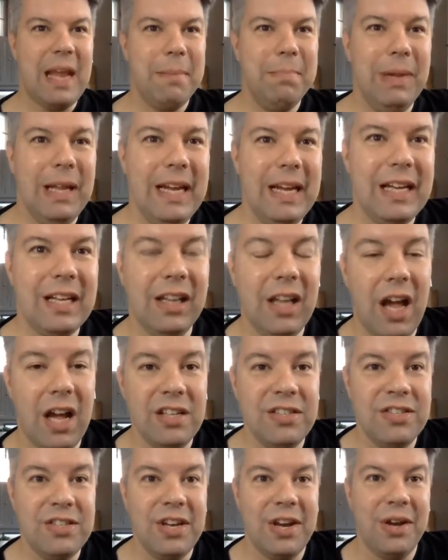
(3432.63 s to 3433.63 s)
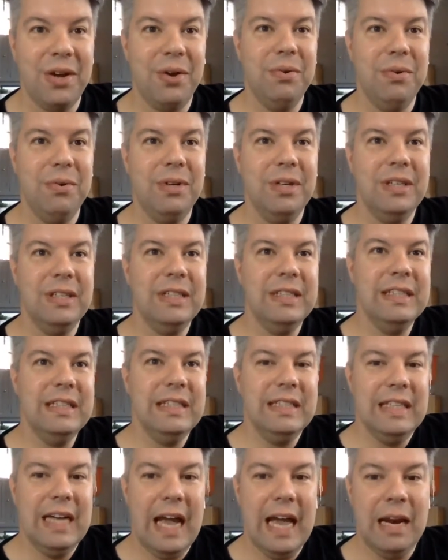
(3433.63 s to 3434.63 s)
playing Alonzo
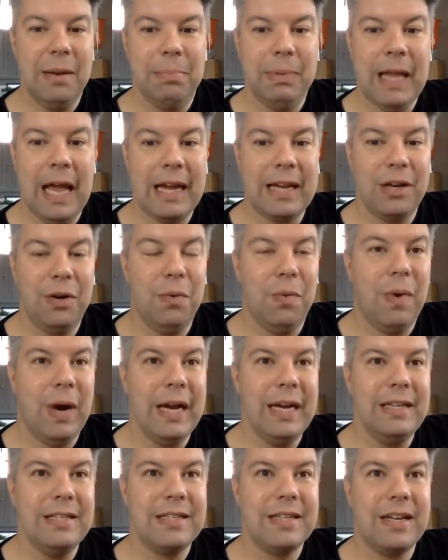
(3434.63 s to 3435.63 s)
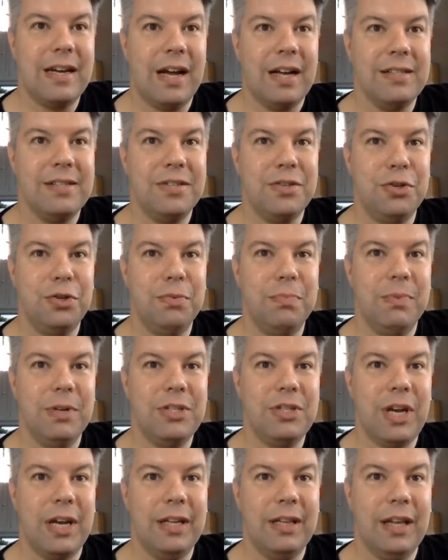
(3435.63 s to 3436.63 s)
in a black and white costume,
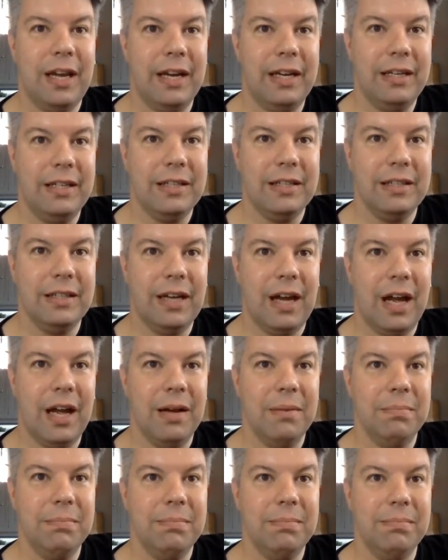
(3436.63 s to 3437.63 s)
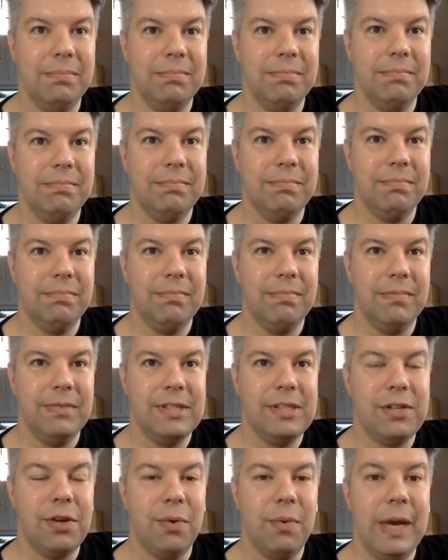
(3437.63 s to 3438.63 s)
which I like. Um,
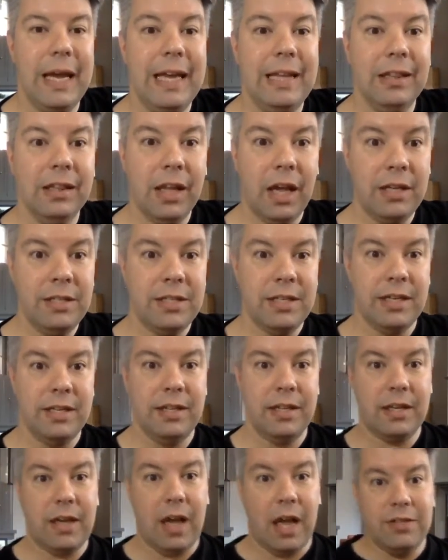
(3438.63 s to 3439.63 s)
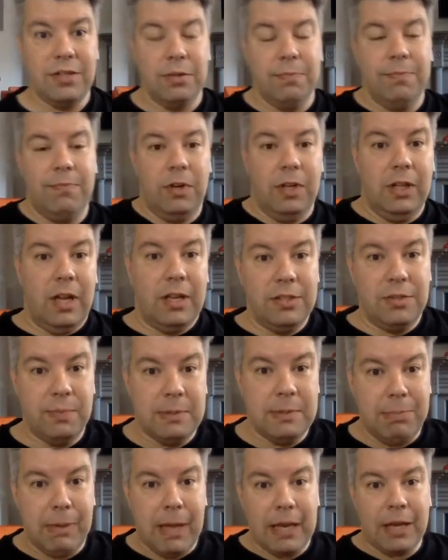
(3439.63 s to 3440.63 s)
so in London, the costume for Alonzo
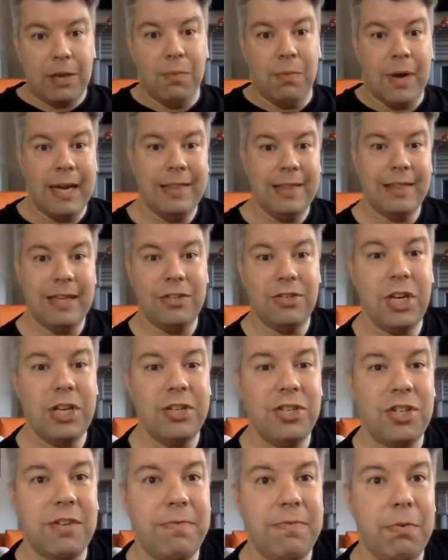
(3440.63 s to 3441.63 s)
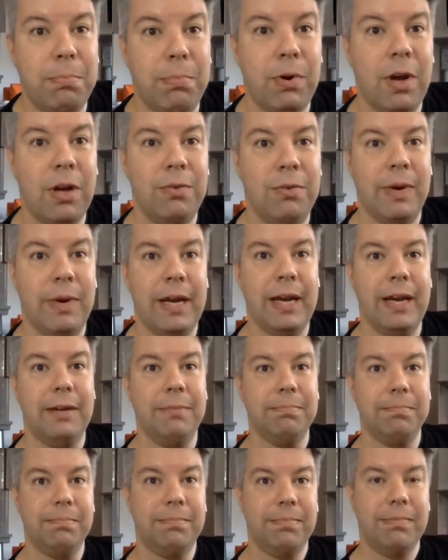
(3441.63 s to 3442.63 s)
was black and white. They changed it for Broadway,
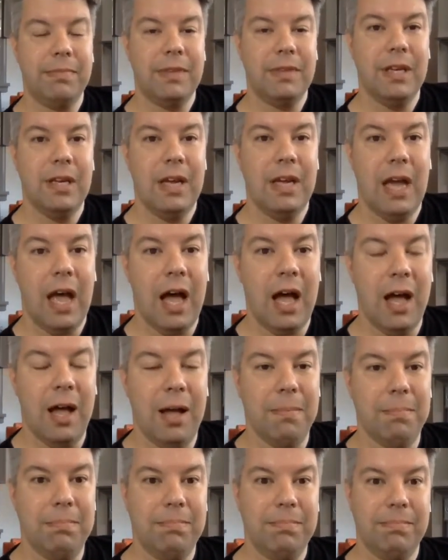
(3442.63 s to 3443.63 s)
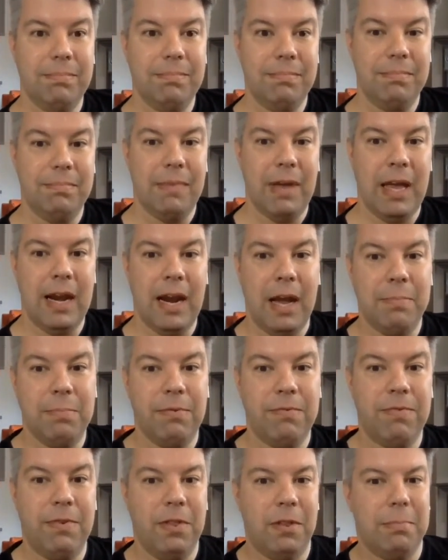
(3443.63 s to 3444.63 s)
um, and I
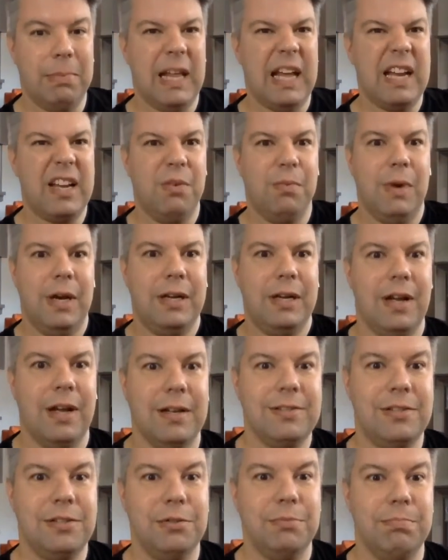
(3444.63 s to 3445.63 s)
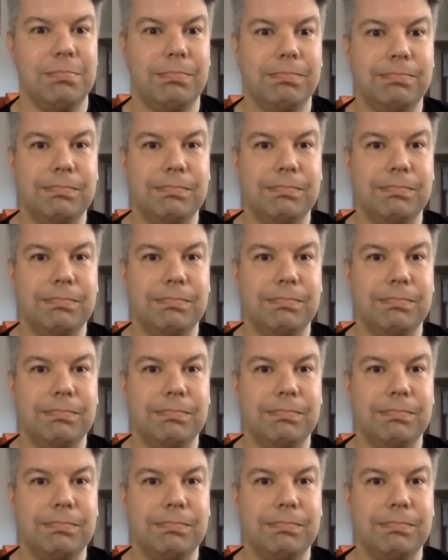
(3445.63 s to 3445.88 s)
prefer the black and white costume.